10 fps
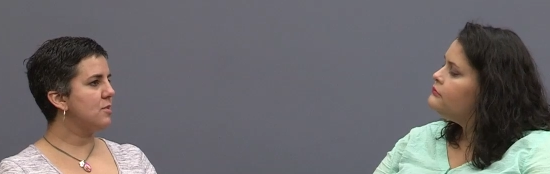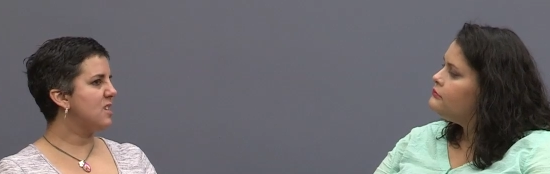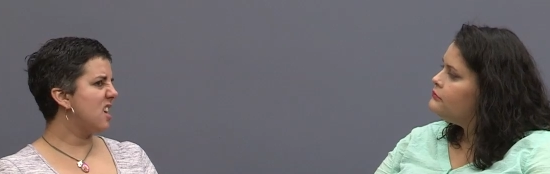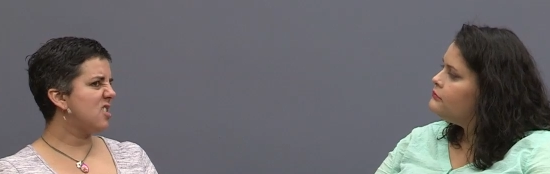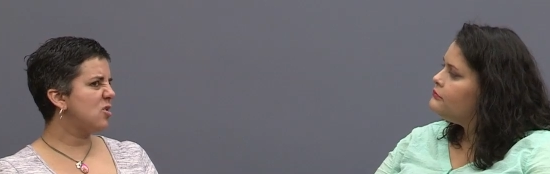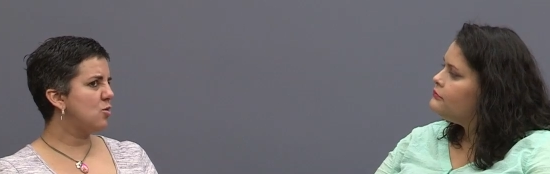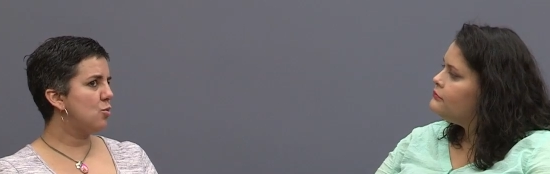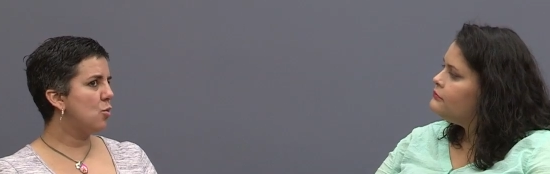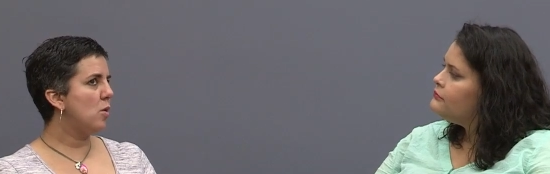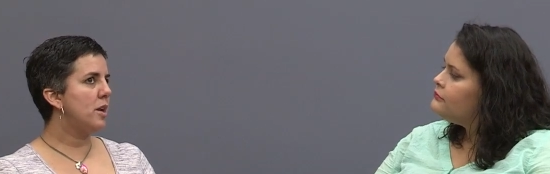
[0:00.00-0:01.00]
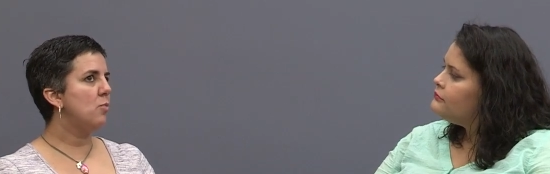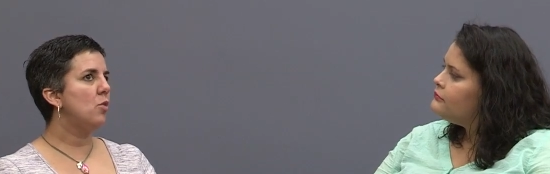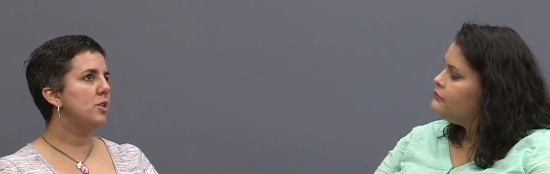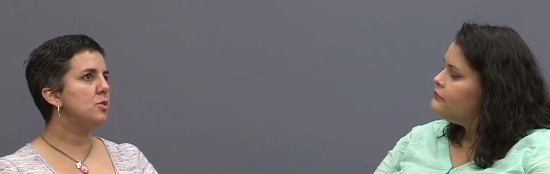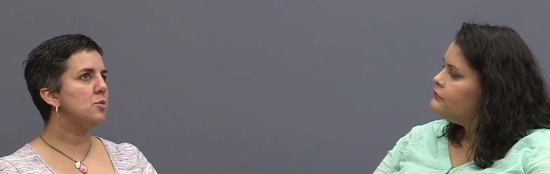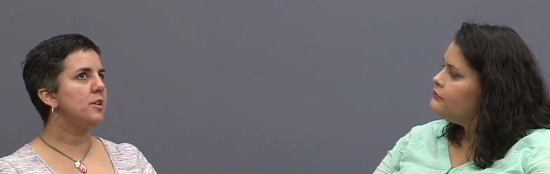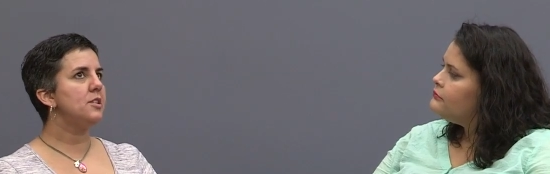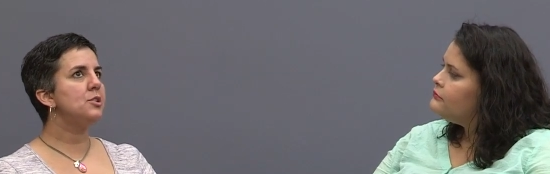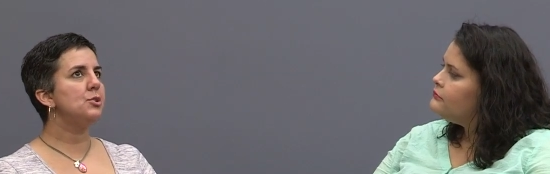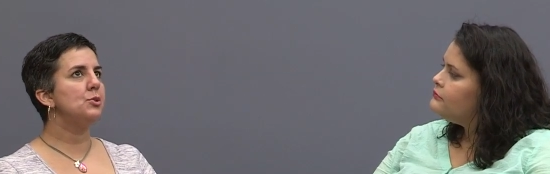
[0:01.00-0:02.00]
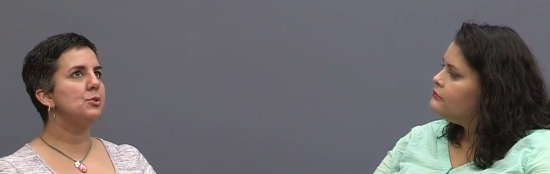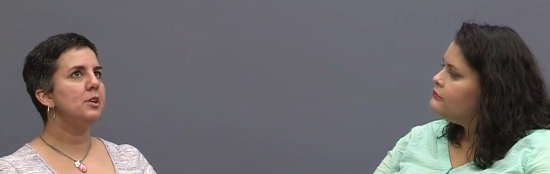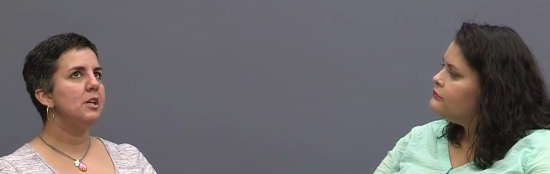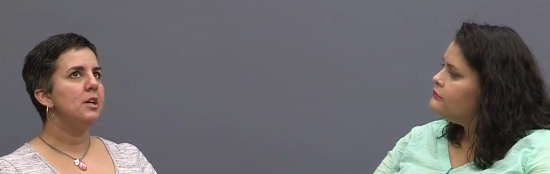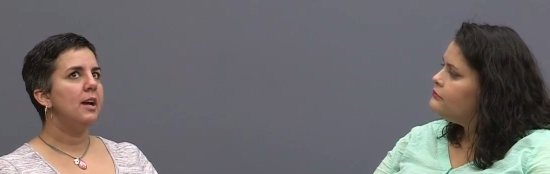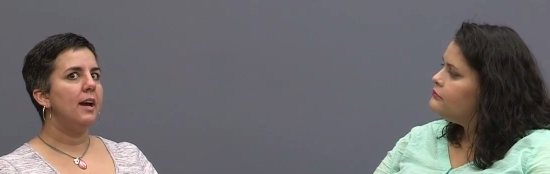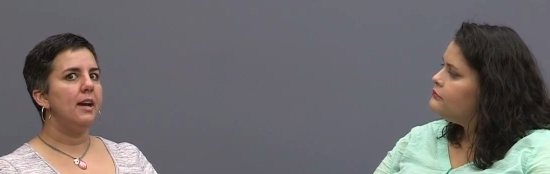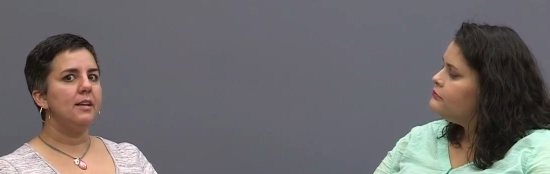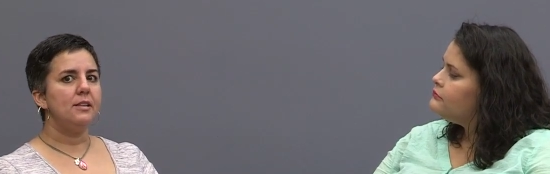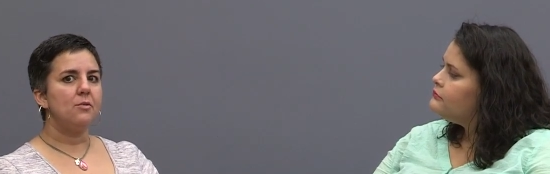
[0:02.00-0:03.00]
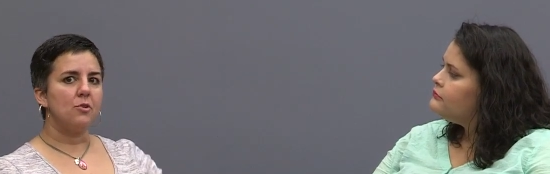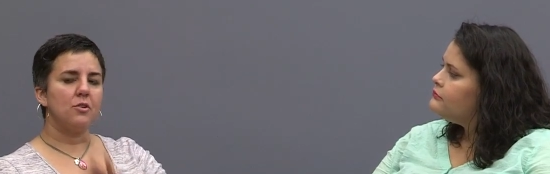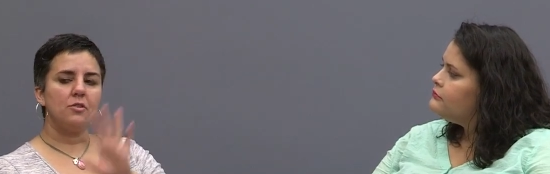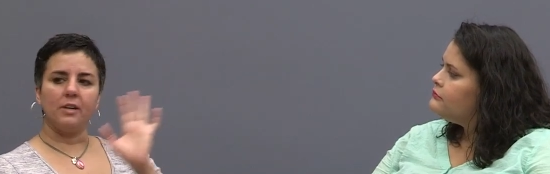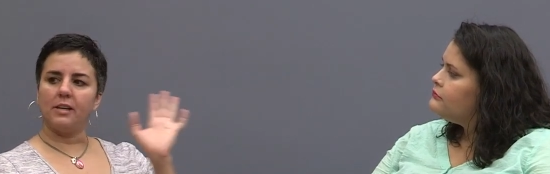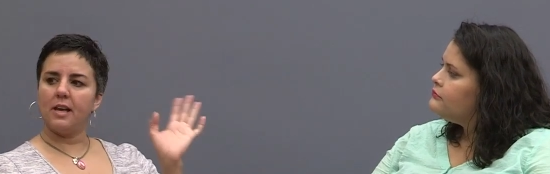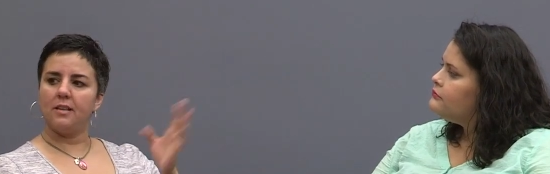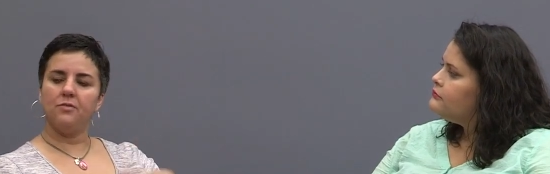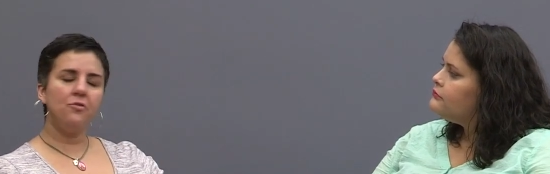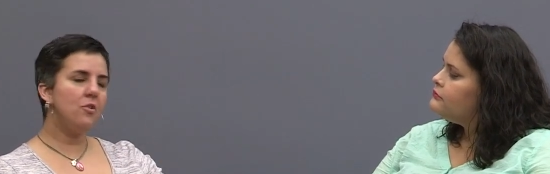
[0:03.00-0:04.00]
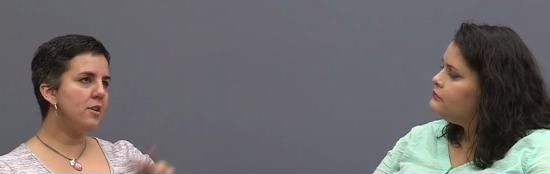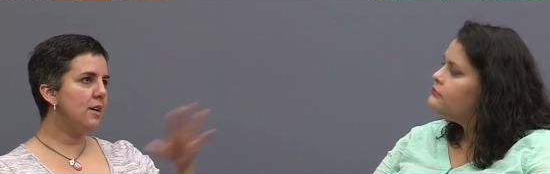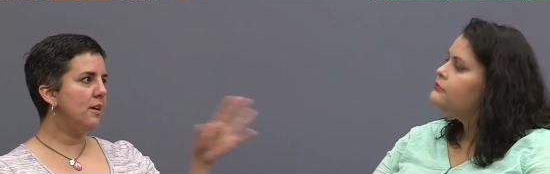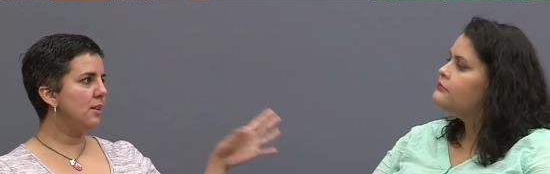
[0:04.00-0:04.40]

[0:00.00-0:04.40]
Speaker 1: was like 21, 22 and they were in California.